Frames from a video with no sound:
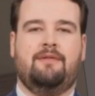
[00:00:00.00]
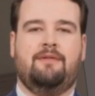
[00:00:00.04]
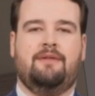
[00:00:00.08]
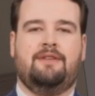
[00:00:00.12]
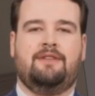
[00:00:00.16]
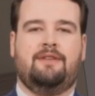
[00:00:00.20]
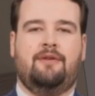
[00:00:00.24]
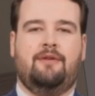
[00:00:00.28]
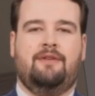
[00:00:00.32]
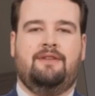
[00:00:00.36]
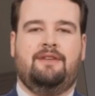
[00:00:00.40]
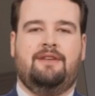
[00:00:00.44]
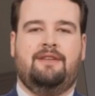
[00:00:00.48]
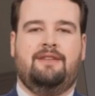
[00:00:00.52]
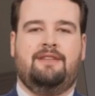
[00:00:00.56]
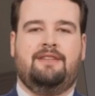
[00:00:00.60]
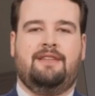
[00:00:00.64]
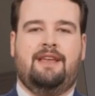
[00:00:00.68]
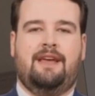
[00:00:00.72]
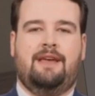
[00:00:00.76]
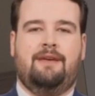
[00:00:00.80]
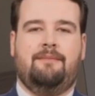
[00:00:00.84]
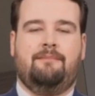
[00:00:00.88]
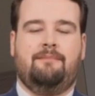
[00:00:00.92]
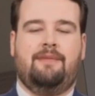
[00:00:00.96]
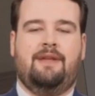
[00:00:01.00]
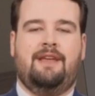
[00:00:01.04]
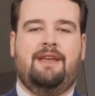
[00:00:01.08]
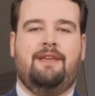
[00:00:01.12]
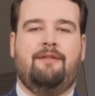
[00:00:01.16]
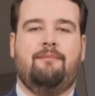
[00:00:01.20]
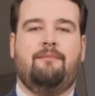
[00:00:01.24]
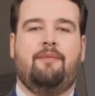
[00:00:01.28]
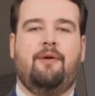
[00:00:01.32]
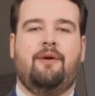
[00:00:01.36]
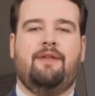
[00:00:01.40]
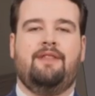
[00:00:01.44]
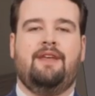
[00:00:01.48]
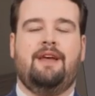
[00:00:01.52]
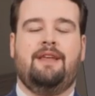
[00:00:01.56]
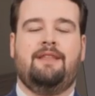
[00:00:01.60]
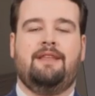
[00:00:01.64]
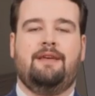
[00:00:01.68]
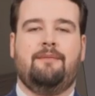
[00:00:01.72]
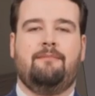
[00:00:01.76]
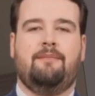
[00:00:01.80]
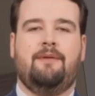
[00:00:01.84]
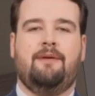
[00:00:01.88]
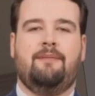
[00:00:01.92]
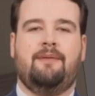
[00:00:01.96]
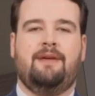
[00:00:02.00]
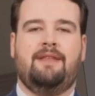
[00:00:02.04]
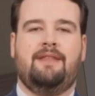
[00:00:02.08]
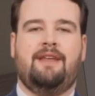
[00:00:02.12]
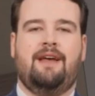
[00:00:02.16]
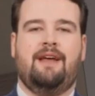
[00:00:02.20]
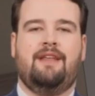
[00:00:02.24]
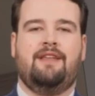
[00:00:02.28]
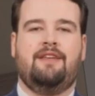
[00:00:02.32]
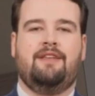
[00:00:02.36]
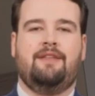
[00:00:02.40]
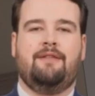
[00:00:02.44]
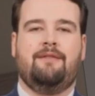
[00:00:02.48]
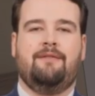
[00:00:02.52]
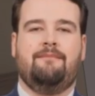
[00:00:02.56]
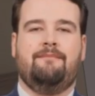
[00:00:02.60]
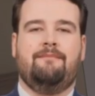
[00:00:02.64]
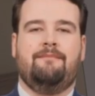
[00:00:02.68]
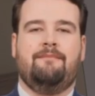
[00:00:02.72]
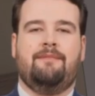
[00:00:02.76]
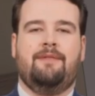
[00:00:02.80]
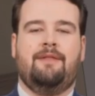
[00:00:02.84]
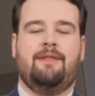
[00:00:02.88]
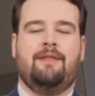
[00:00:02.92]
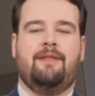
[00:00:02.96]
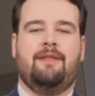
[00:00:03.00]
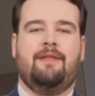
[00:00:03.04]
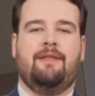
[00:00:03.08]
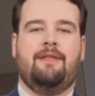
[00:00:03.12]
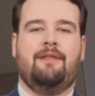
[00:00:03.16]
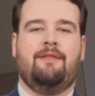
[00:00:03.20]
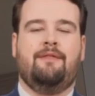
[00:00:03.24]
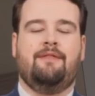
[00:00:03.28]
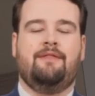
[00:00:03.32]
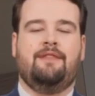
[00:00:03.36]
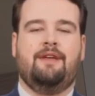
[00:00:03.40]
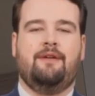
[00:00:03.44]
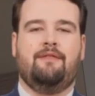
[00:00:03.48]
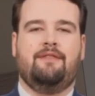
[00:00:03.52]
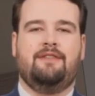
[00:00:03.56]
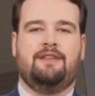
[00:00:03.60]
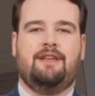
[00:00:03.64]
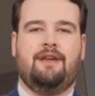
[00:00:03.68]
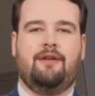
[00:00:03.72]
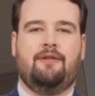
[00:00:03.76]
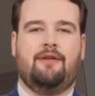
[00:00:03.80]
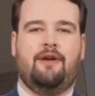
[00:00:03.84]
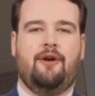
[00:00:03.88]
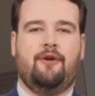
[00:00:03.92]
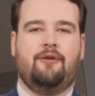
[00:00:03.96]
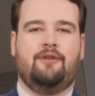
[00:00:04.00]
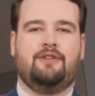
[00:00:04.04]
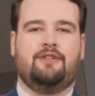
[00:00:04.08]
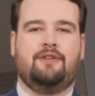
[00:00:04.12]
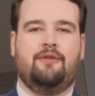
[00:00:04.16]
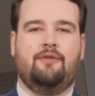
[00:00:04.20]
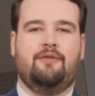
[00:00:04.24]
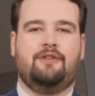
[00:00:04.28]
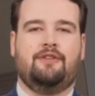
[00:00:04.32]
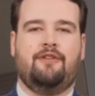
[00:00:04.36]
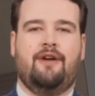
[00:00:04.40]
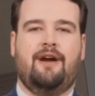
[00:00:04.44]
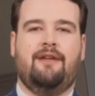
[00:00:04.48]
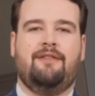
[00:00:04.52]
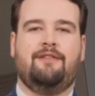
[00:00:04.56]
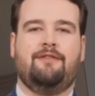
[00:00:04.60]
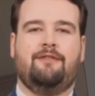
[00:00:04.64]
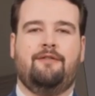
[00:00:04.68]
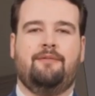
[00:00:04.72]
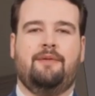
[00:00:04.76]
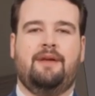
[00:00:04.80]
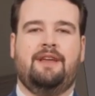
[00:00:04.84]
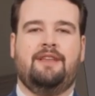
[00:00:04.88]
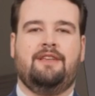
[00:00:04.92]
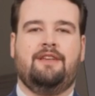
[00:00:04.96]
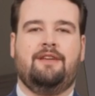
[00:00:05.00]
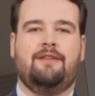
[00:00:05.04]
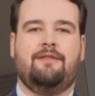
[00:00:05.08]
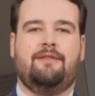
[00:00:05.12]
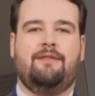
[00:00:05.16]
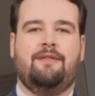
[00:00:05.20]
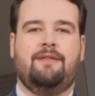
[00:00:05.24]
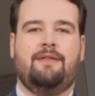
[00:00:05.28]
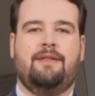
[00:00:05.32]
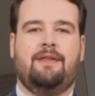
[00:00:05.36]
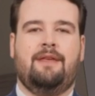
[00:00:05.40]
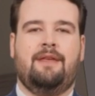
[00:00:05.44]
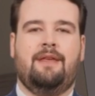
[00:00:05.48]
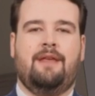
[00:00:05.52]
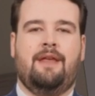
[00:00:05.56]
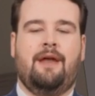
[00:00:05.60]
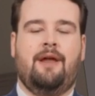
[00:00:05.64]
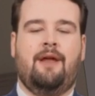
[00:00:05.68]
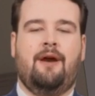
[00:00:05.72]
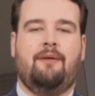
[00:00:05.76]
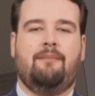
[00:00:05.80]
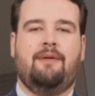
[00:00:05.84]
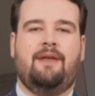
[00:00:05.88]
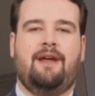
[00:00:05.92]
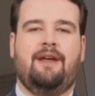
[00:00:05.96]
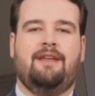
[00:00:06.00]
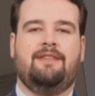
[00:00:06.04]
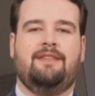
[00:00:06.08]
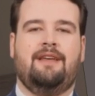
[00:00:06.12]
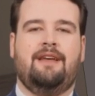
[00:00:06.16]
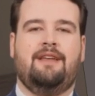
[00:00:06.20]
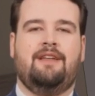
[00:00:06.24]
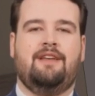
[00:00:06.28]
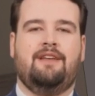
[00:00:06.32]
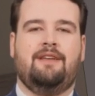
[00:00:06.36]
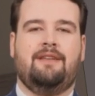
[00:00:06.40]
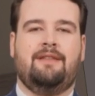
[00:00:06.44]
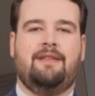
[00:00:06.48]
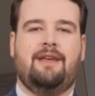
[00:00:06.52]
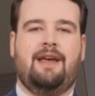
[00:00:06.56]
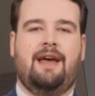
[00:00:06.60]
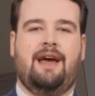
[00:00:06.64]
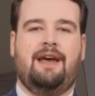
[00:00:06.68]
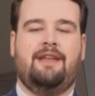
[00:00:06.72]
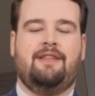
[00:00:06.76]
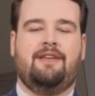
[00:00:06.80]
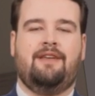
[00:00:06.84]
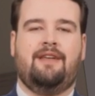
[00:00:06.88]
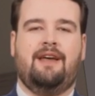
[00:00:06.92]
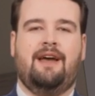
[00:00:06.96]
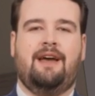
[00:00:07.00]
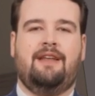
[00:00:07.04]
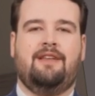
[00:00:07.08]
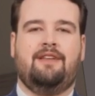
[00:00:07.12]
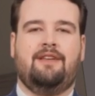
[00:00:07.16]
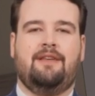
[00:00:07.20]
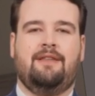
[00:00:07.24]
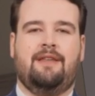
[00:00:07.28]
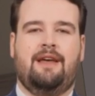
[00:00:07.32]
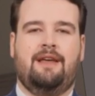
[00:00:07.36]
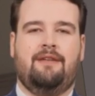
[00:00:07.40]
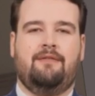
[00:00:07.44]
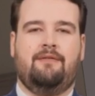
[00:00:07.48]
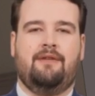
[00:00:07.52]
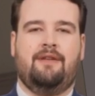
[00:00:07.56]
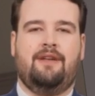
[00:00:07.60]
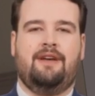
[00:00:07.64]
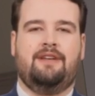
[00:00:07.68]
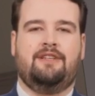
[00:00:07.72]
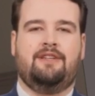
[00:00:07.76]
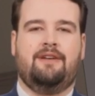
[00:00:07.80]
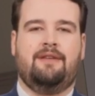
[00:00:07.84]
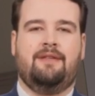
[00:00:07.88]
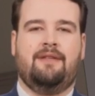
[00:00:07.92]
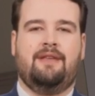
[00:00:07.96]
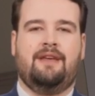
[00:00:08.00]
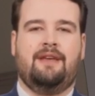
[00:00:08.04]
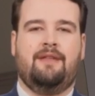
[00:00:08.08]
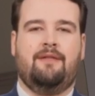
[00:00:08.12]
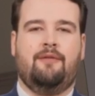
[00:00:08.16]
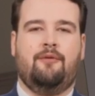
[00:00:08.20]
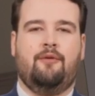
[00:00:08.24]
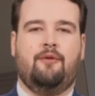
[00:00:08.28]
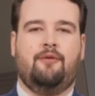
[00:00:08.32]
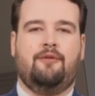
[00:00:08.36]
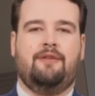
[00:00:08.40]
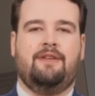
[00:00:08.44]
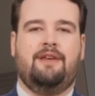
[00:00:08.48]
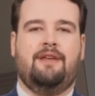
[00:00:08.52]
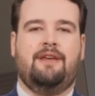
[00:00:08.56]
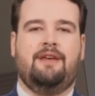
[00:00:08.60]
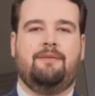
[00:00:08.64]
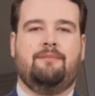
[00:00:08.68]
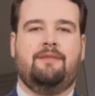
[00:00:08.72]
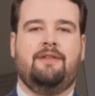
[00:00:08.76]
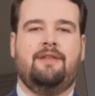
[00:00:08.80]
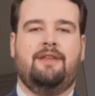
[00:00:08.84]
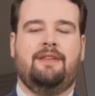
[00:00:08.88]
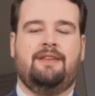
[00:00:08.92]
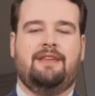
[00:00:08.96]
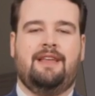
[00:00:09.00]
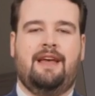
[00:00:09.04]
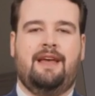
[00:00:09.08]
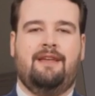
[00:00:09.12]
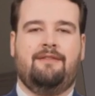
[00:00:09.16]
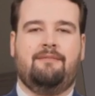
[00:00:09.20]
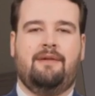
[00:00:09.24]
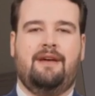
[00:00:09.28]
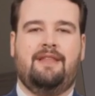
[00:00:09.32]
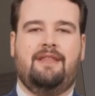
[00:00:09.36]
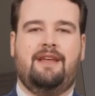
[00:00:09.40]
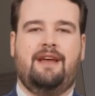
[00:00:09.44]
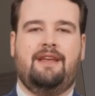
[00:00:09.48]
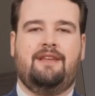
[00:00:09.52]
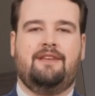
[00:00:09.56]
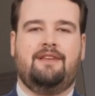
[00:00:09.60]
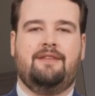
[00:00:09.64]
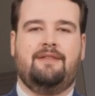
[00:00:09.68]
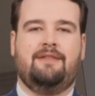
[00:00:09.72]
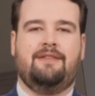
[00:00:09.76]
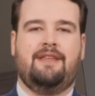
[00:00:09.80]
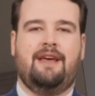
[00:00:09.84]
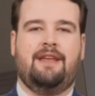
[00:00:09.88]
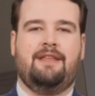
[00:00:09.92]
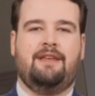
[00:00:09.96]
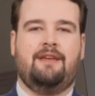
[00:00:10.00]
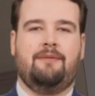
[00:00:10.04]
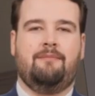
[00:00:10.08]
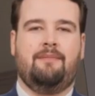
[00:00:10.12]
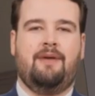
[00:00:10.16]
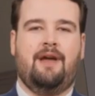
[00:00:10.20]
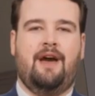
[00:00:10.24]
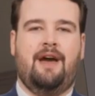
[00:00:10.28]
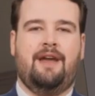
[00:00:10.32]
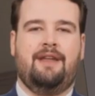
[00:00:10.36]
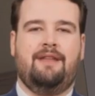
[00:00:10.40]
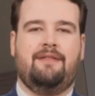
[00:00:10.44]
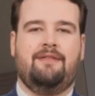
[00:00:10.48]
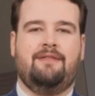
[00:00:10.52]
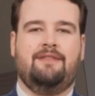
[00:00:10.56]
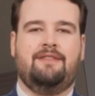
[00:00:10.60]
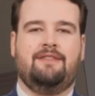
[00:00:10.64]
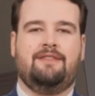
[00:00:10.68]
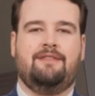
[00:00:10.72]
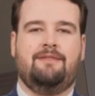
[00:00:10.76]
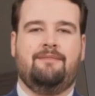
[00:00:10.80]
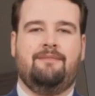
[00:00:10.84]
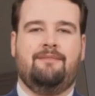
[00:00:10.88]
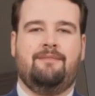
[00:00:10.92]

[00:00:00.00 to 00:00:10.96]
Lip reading: resources can impede project implementation. Socio-cultural transformation: urbanization, education, and religion can alter community expectations and compliance.